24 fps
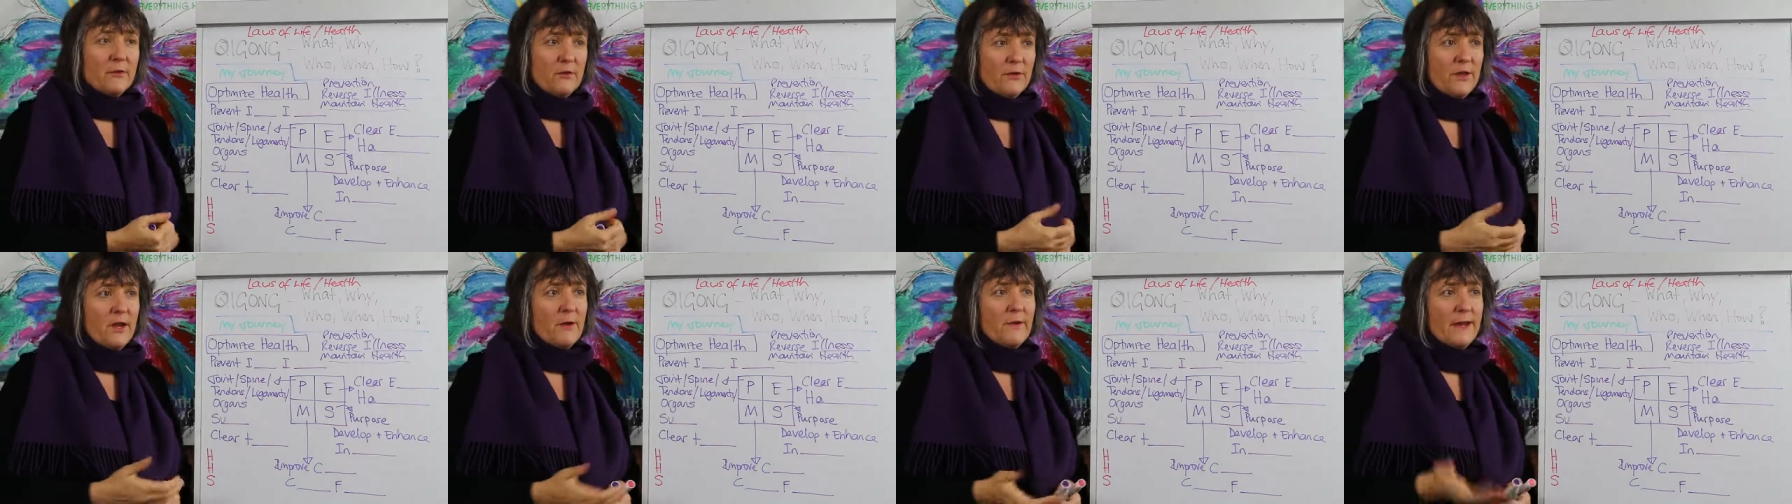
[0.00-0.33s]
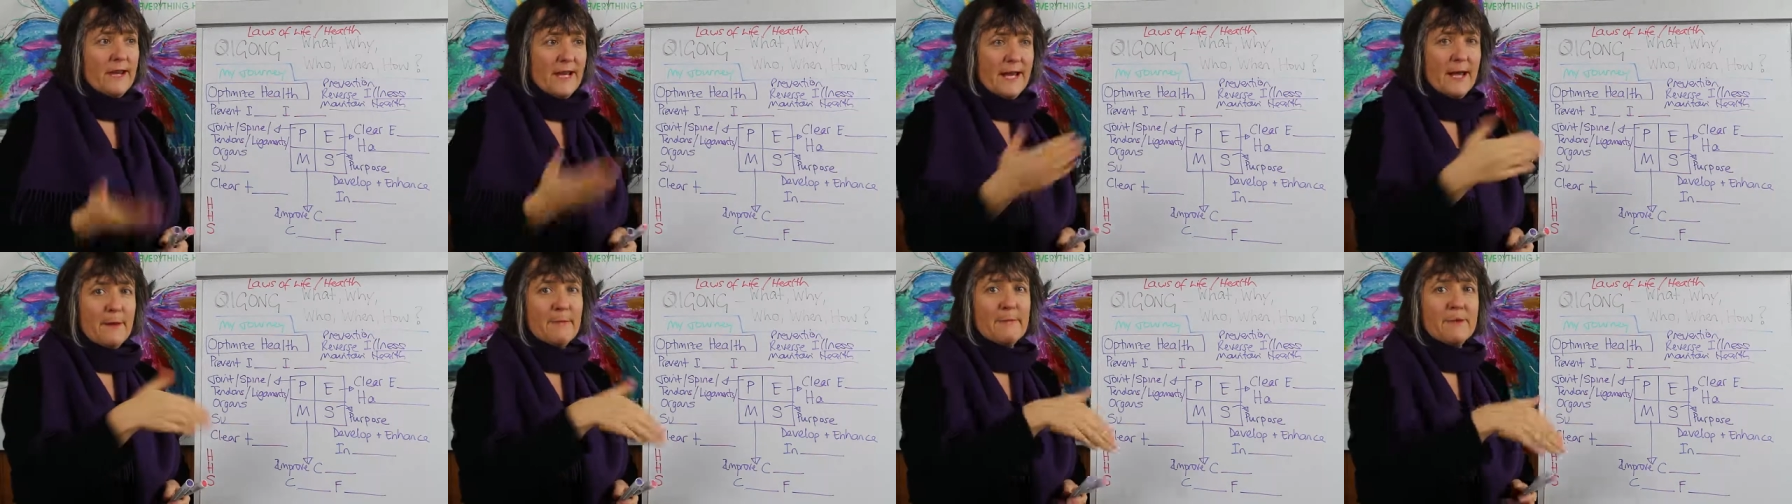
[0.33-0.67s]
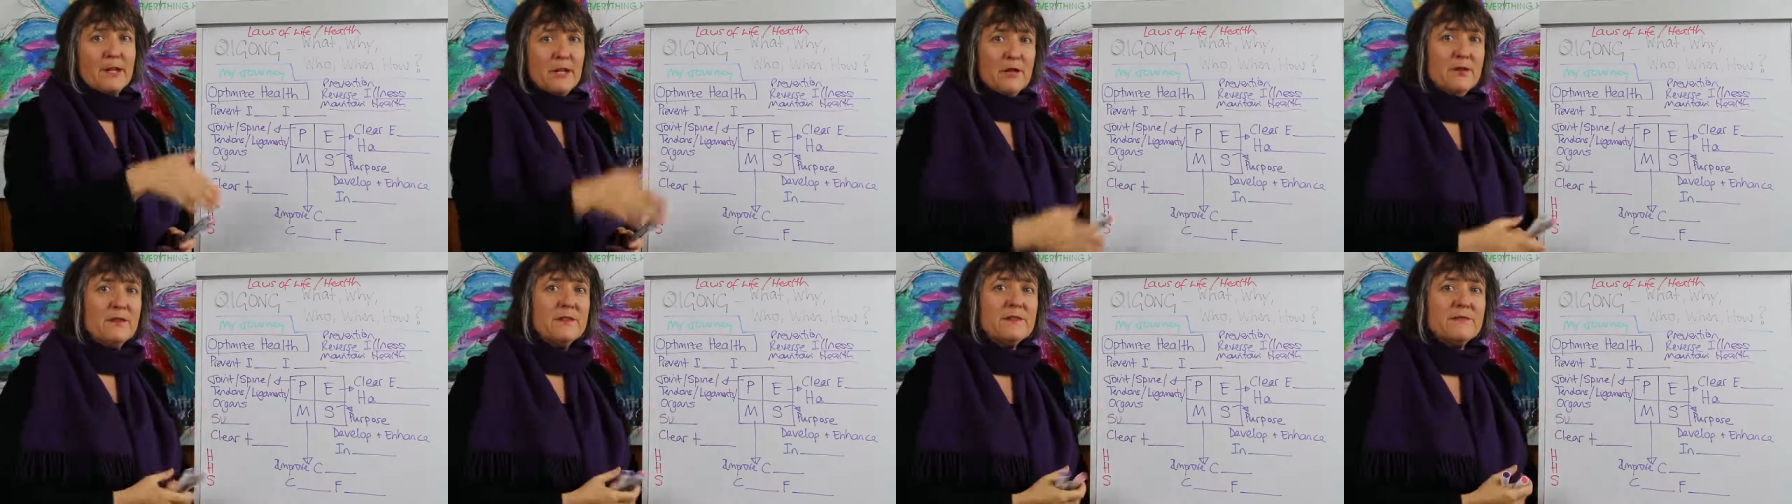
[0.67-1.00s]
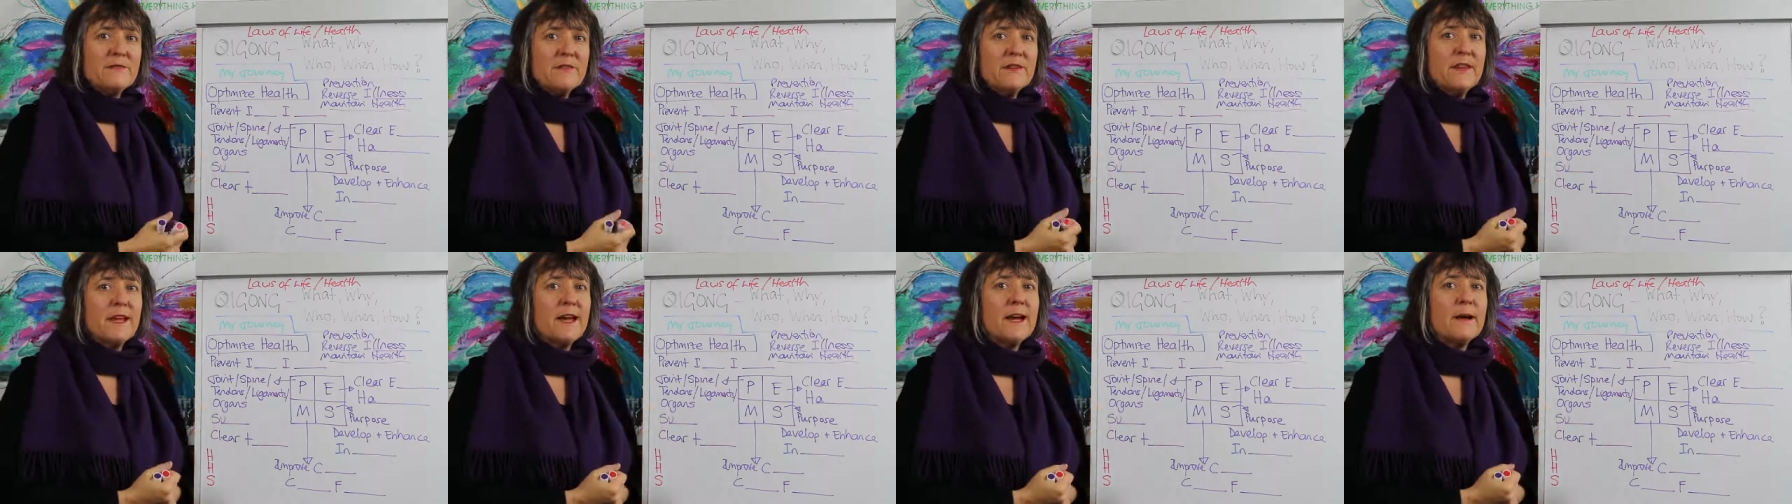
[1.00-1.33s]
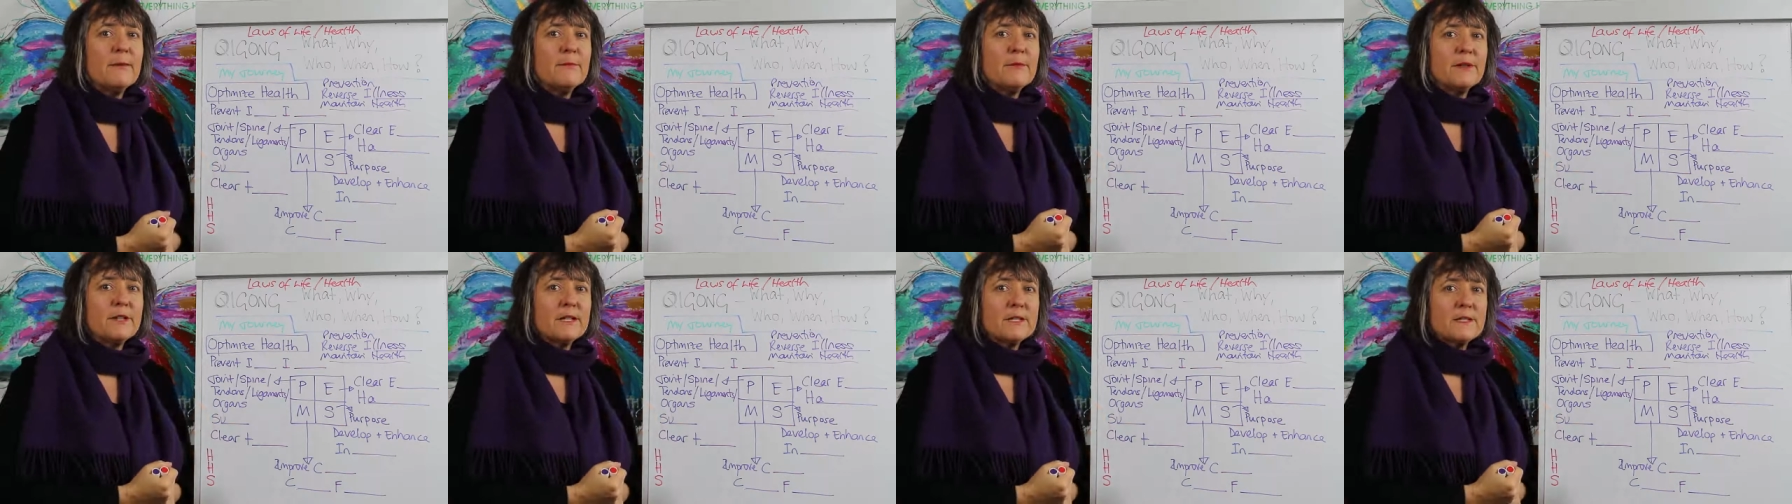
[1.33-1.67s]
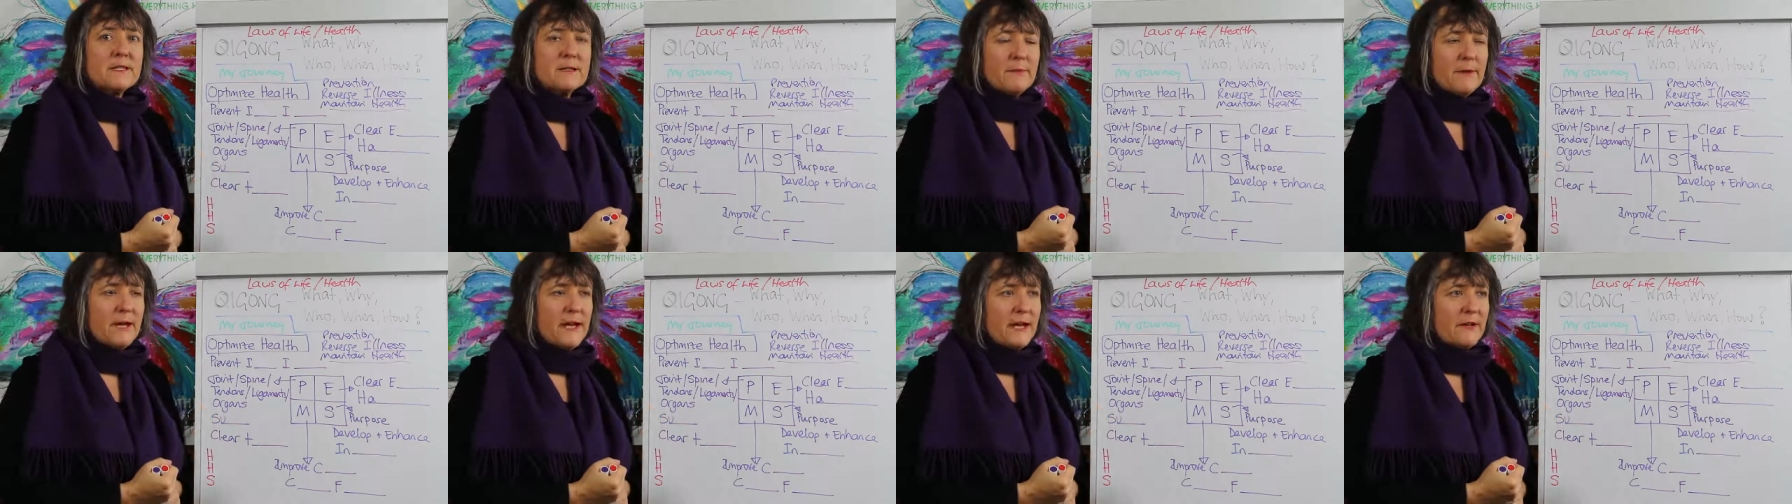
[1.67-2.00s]
although it can be used for that, but
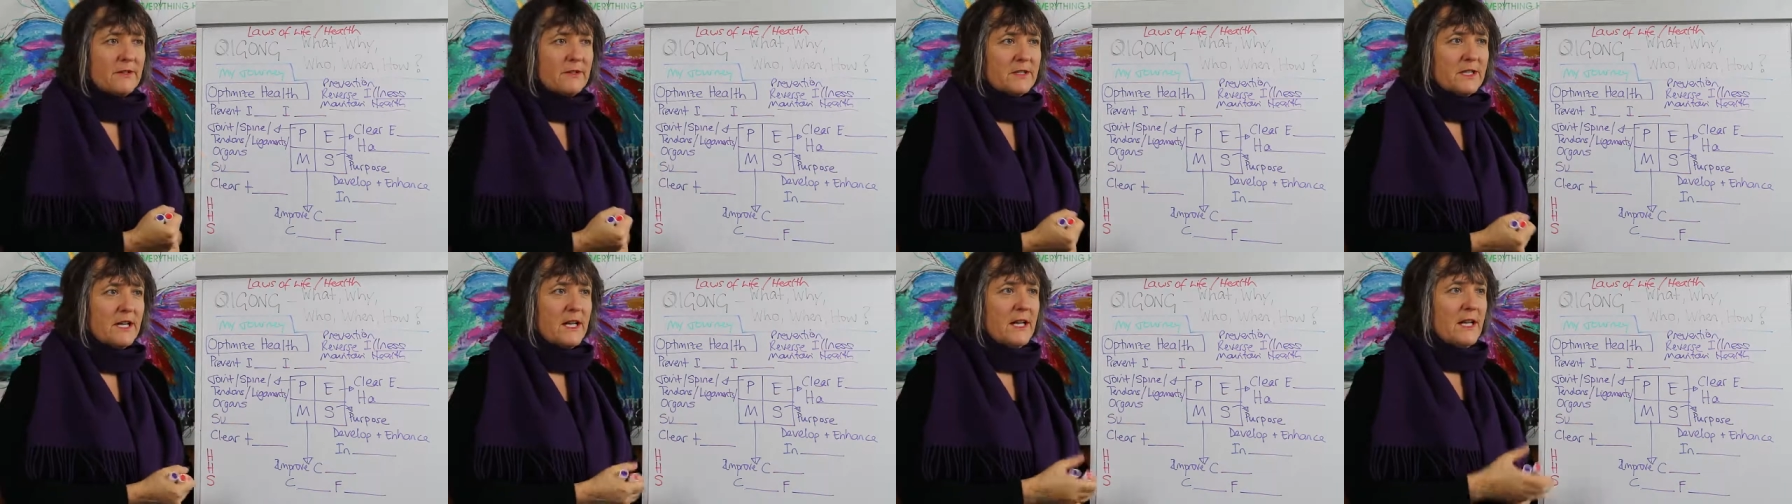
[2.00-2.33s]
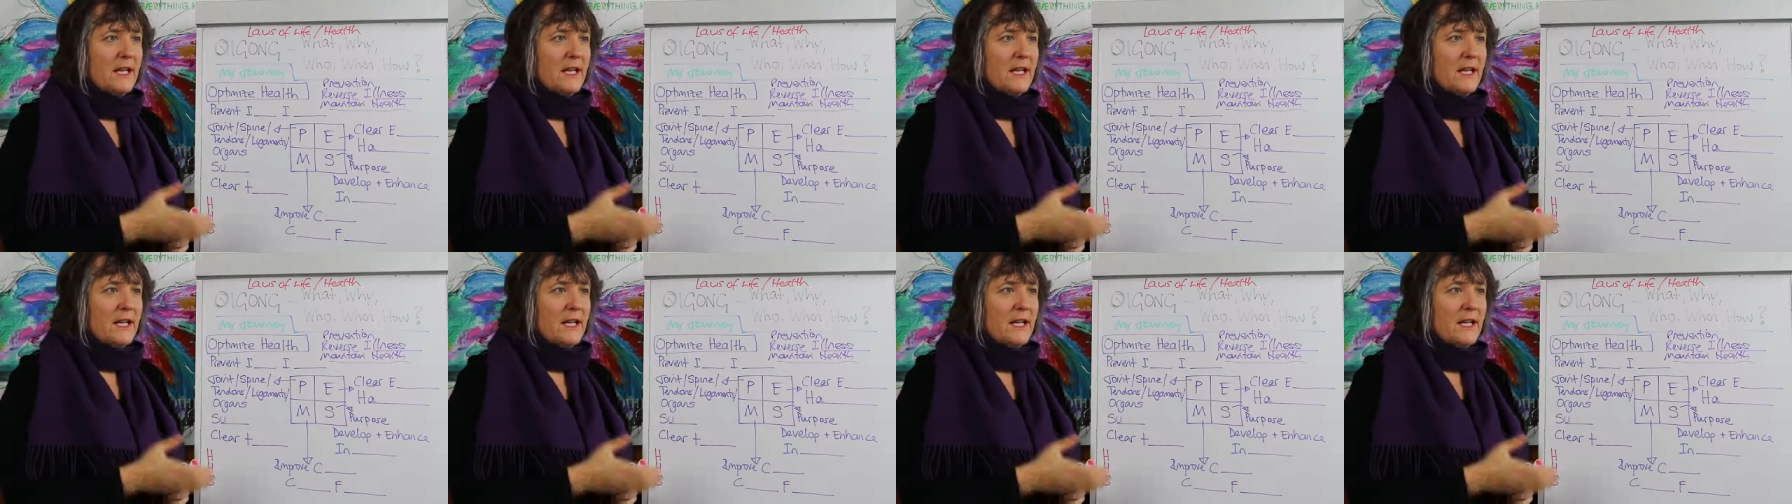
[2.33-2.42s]
it's about